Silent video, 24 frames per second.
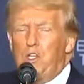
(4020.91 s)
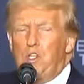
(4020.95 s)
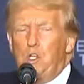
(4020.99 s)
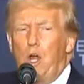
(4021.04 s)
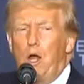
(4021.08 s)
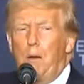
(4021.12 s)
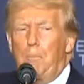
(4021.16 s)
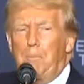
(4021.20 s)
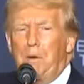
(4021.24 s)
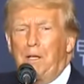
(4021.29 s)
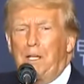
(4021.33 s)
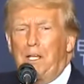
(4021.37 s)
Our
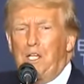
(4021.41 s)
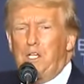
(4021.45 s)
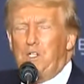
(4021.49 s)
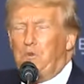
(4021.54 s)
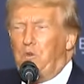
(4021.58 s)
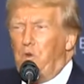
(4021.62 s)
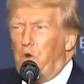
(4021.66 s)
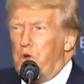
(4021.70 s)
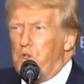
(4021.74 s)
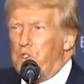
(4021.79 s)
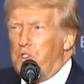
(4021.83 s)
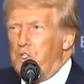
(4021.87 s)
police
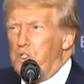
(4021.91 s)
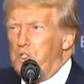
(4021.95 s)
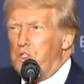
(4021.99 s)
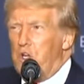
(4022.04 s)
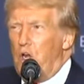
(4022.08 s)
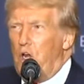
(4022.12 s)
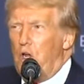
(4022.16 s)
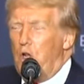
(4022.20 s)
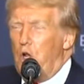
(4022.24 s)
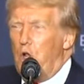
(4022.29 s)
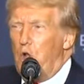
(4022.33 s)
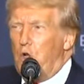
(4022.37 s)
forces,
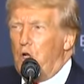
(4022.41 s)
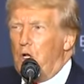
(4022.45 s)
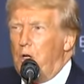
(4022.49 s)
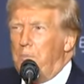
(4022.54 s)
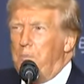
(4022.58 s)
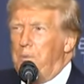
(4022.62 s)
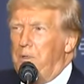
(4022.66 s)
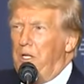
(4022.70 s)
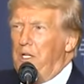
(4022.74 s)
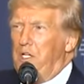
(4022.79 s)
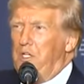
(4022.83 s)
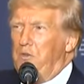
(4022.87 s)
our local
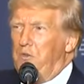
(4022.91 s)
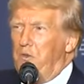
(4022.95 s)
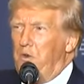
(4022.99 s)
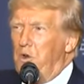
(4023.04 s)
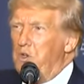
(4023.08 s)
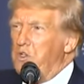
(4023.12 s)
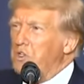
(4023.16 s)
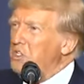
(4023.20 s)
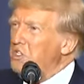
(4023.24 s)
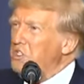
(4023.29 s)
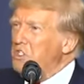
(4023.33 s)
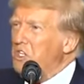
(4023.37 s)
police
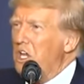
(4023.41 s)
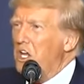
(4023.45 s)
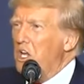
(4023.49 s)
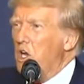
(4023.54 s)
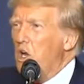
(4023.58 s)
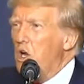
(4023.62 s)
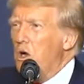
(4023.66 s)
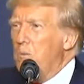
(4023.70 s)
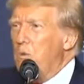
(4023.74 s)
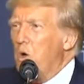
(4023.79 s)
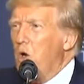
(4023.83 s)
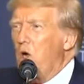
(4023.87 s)
forces. They know
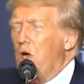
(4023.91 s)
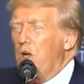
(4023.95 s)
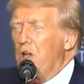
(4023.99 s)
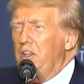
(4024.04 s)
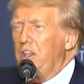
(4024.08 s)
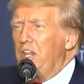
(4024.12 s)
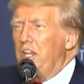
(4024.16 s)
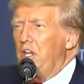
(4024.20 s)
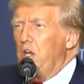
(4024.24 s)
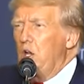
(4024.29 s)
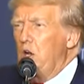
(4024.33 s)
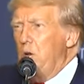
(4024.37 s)
them all, and
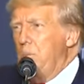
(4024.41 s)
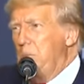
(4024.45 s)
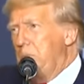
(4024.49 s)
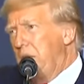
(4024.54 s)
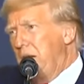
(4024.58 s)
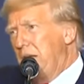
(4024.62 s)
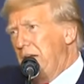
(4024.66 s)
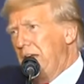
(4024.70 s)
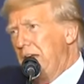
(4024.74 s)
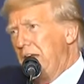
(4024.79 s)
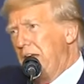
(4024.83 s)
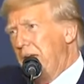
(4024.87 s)
they know them by
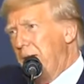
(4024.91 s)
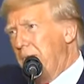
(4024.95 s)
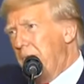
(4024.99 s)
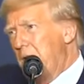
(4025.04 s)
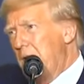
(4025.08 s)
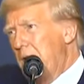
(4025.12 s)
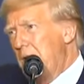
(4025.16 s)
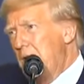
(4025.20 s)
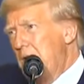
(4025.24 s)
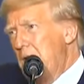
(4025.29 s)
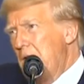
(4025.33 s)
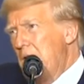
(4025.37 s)
name.
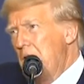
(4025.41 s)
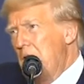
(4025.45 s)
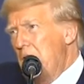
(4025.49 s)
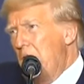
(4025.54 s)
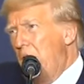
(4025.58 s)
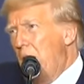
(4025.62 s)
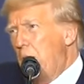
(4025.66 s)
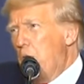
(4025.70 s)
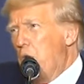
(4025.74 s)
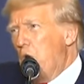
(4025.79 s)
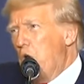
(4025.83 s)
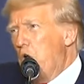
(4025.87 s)

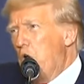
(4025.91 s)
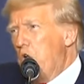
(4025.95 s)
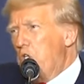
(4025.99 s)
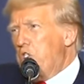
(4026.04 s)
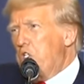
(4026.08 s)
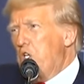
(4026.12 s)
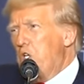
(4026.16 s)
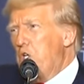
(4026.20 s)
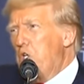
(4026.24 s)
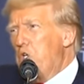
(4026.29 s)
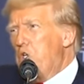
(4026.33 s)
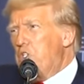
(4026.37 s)
I will also
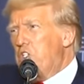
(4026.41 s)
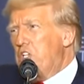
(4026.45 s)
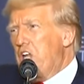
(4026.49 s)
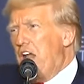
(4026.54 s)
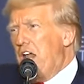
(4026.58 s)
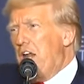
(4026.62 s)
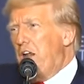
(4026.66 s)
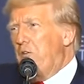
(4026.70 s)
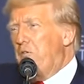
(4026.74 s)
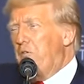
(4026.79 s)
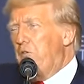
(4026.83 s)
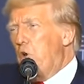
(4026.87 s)
use
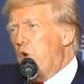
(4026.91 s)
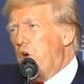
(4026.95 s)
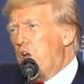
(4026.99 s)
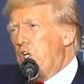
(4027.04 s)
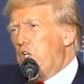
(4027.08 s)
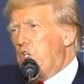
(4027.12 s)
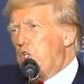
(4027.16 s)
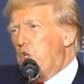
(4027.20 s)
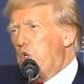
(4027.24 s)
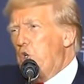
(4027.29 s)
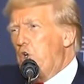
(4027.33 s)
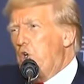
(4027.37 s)
Title
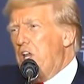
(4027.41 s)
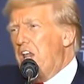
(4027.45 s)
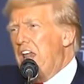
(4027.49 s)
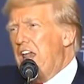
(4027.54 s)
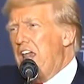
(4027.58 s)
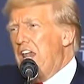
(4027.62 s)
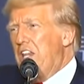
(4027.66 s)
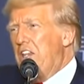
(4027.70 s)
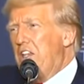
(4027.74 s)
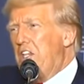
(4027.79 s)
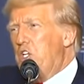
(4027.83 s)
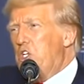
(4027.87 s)
42 to
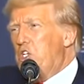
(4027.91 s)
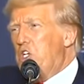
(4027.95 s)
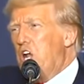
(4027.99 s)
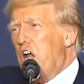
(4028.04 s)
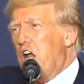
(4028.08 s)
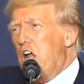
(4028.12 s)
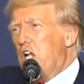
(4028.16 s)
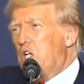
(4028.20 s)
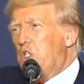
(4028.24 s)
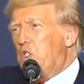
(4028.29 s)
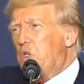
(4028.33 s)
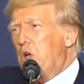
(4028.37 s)
end the
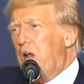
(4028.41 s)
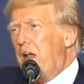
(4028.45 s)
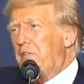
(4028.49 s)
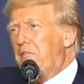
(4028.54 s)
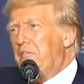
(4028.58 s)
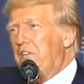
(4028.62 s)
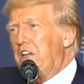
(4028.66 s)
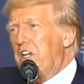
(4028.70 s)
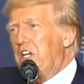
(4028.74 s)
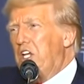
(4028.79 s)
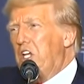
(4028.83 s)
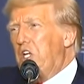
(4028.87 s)
child
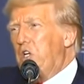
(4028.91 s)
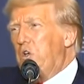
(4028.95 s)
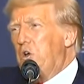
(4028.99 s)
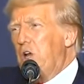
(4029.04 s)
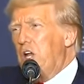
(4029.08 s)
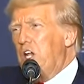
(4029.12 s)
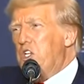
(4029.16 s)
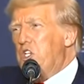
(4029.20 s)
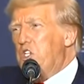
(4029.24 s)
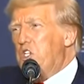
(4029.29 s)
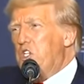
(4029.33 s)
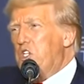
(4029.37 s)
trafficking
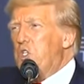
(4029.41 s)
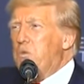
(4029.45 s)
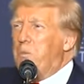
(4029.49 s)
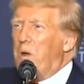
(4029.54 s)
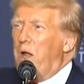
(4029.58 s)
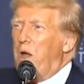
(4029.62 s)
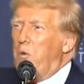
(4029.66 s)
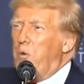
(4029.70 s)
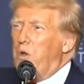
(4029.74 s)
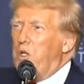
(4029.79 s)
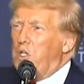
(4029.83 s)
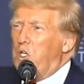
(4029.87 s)
crisis by
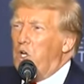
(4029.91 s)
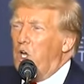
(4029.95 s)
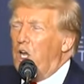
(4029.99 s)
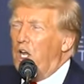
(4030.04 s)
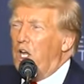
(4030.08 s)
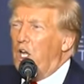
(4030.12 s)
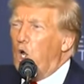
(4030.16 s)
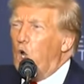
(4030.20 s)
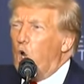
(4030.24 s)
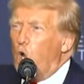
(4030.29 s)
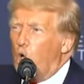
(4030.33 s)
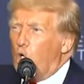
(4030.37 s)

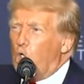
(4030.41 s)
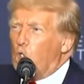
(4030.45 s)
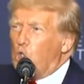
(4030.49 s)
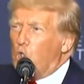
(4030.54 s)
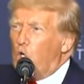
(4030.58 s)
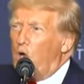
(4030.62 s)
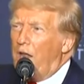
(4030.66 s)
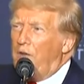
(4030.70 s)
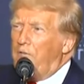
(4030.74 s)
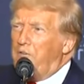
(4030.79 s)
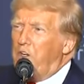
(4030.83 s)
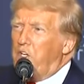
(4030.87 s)
returning all
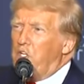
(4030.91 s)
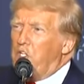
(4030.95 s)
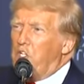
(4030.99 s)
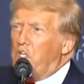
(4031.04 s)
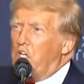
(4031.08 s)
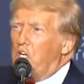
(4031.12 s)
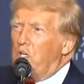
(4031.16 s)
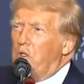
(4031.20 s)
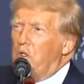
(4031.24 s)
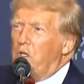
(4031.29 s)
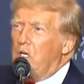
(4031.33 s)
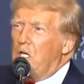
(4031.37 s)
trafficked
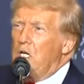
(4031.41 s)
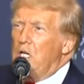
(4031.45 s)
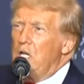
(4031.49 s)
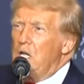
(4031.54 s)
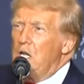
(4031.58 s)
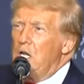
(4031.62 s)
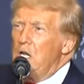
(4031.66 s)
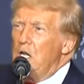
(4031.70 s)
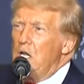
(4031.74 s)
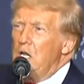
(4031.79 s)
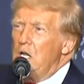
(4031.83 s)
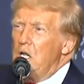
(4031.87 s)
children
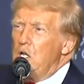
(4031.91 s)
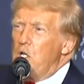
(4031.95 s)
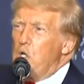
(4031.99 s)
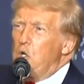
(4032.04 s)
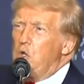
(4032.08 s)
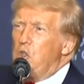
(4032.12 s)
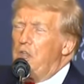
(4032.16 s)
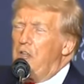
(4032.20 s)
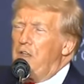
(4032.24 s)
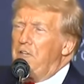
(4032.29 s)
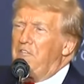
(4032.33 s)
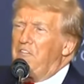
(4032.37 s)
to
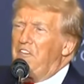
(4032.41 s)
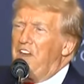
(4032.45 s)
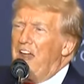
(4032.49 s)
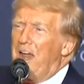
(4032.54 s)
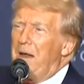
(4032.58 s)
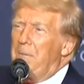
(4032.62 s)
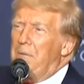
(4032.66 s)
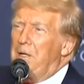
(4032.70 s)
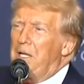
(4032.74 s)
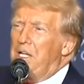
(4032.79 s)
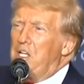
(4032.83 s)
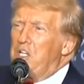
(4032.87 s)
their
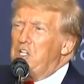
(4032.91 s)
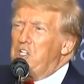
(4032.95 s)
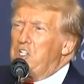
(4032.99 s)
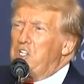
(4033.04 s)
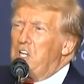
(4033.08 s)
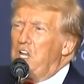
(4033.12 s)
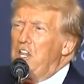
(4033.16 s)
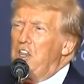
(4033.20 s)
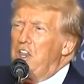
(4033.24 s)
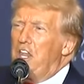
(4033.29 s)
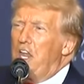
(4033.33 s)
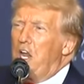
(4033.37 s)
families
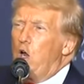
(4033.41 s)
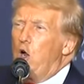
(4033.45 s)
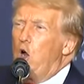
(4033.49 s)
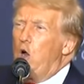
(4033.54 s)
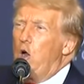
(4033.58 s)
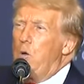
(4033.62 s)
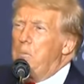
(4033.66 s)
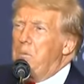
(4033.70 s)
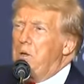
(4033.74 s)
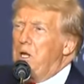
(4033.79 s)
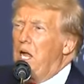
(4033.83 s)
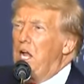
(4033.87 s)
in their
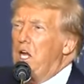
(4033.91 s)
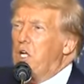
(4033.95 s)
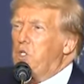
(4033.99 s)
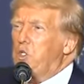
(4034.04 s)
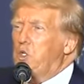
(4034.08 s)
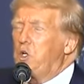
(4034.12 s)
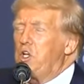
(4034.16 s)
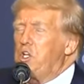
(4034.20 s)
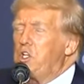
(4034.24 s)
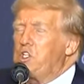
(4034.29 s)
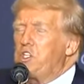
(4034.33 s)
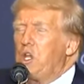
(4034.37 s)
home
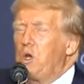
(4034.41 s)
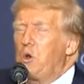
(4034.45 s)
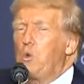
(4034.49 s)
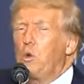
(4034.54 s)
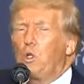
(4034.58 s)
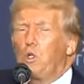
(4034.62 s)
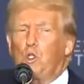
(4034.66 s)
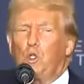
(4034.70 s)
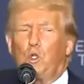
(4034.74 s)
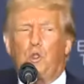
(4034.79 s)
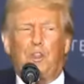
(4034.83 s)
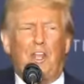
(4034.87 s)
countries, and we'll
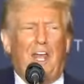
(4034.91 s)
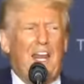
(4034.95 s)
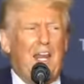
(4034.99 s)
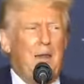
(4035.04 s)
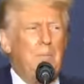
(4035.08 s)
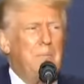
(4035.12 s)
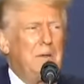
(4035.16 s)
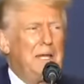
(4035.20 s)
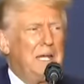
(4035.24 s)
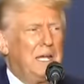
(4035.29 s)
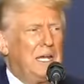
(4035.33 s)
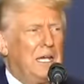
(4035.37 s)
do that
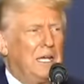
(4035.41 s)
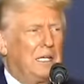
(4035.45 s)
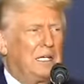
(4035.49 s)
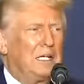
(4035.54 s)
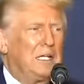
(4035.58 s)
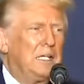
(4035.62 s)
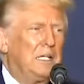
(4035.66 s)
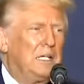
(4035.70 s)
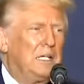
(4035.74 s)
immediately.